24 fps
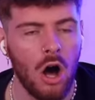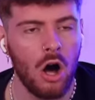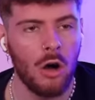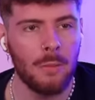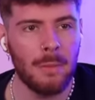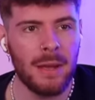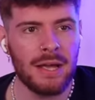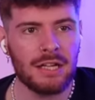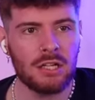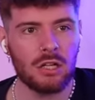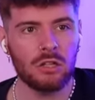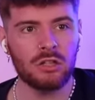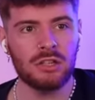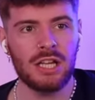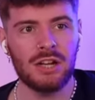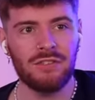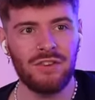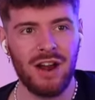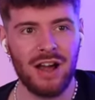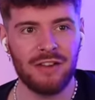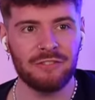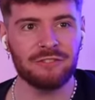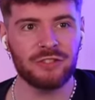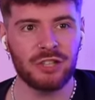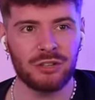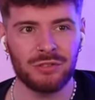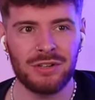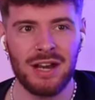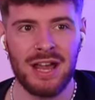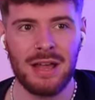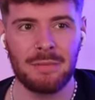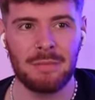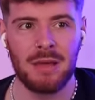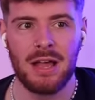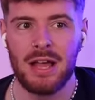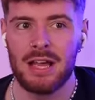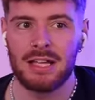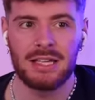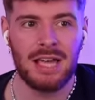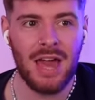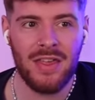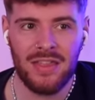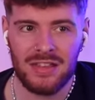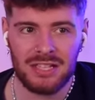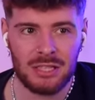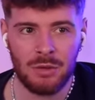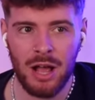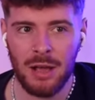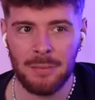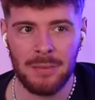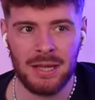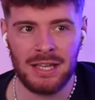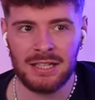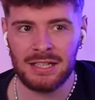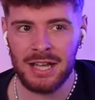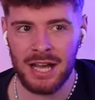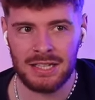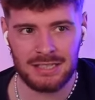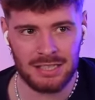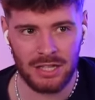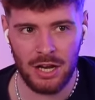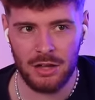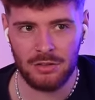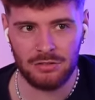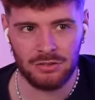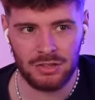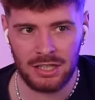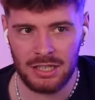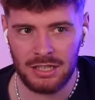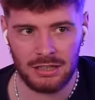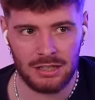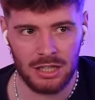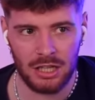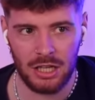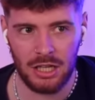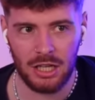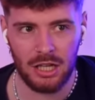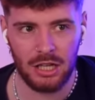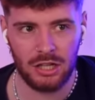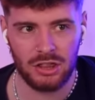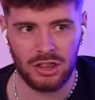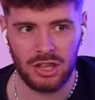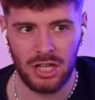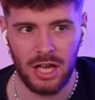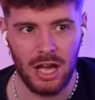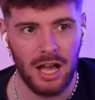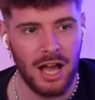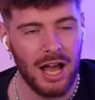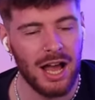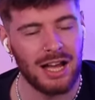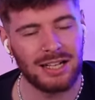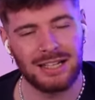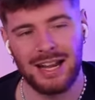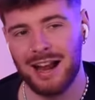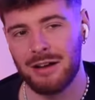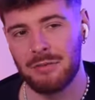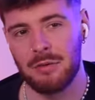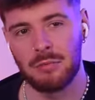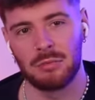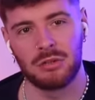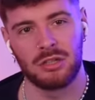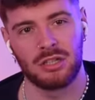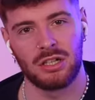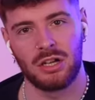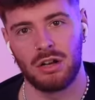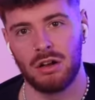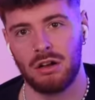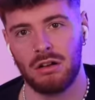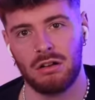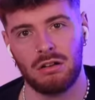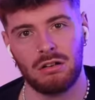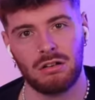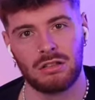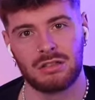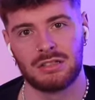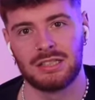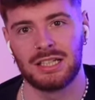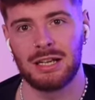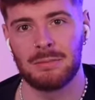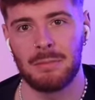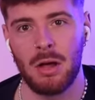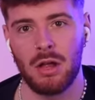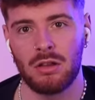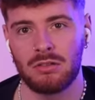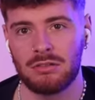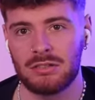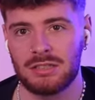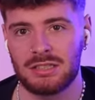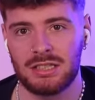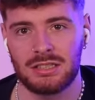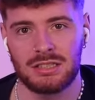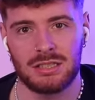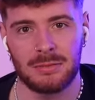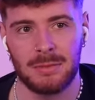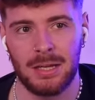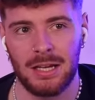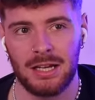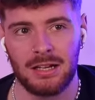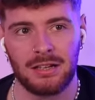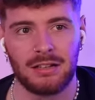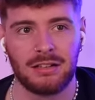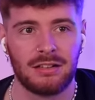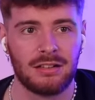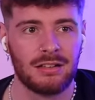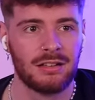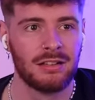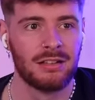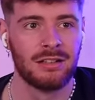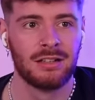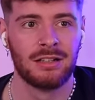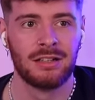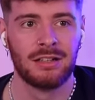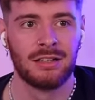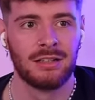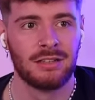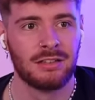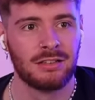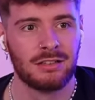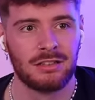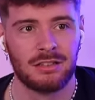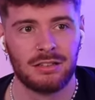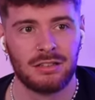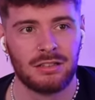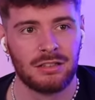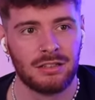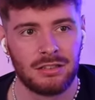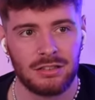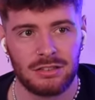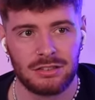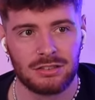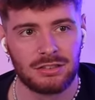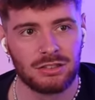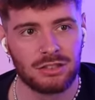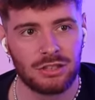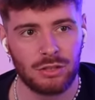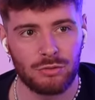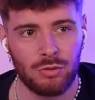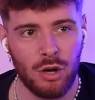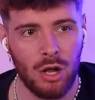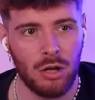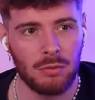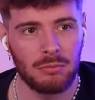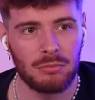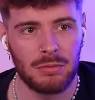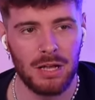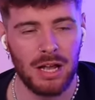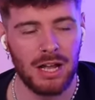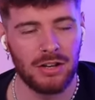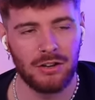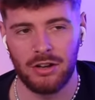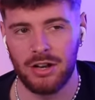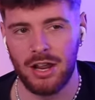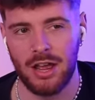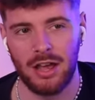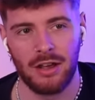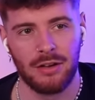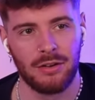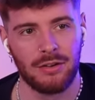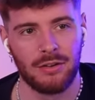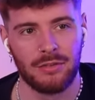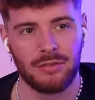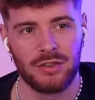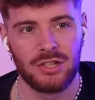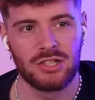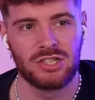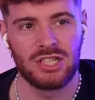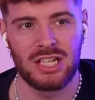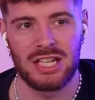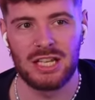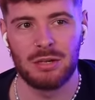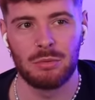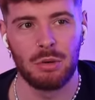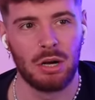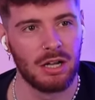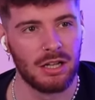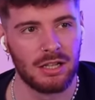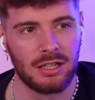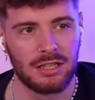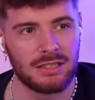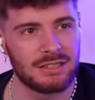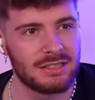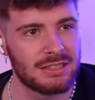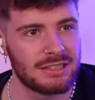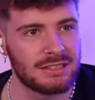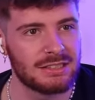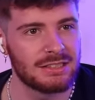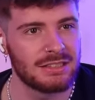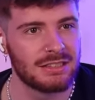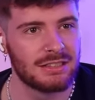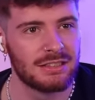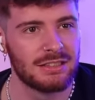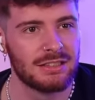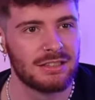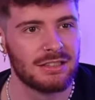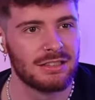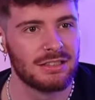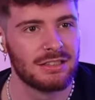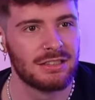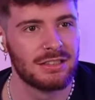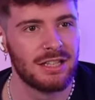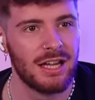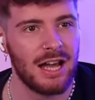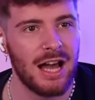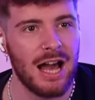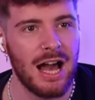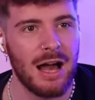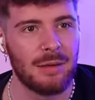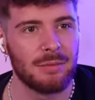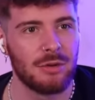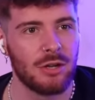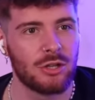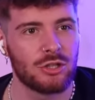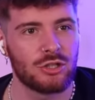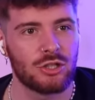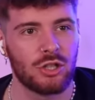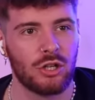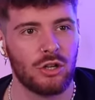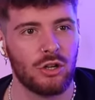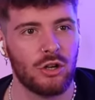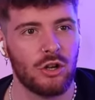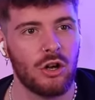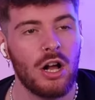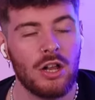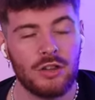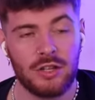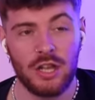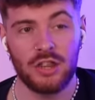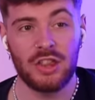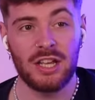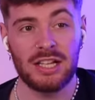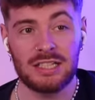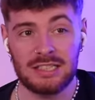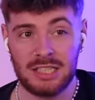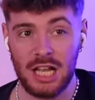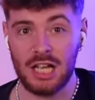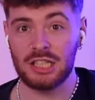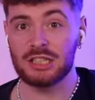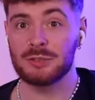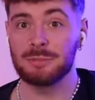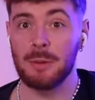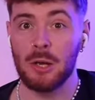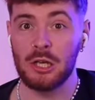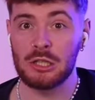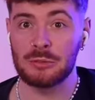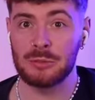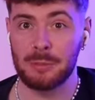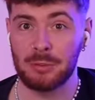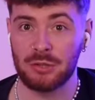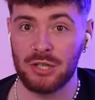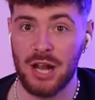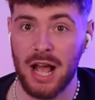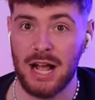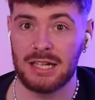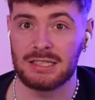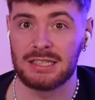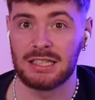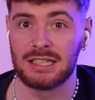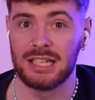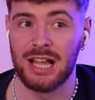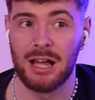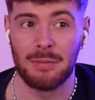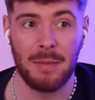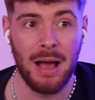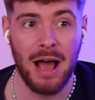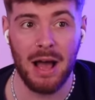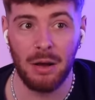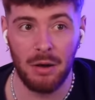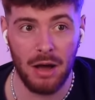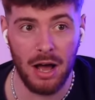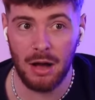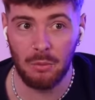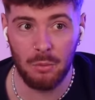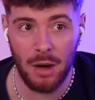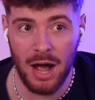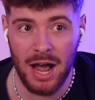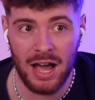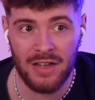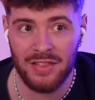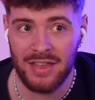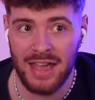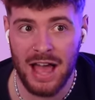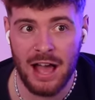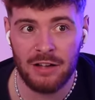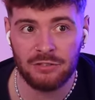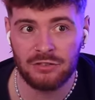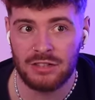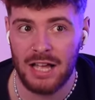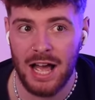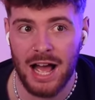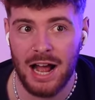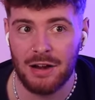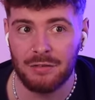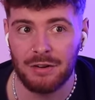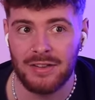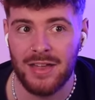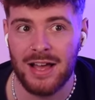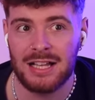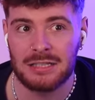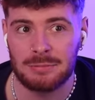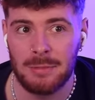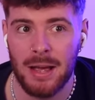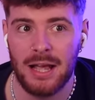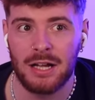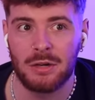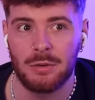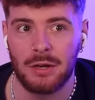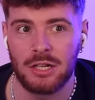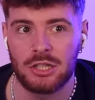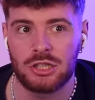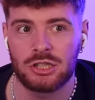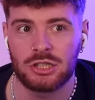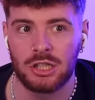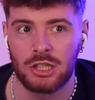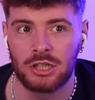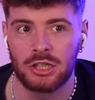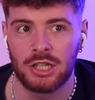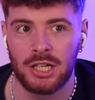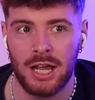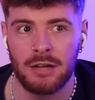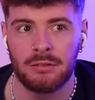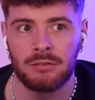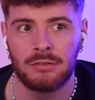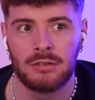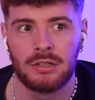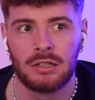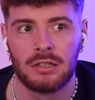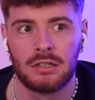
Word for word: Oh my God, they're after him. Yeah, this is what I mean, guys. I don't think the... I can't remember what it's called. Digamons or something? I don't know. The D words. I'm not sure. The things that are supposed to be protecting them, why are they after Harry? That's my question, you know?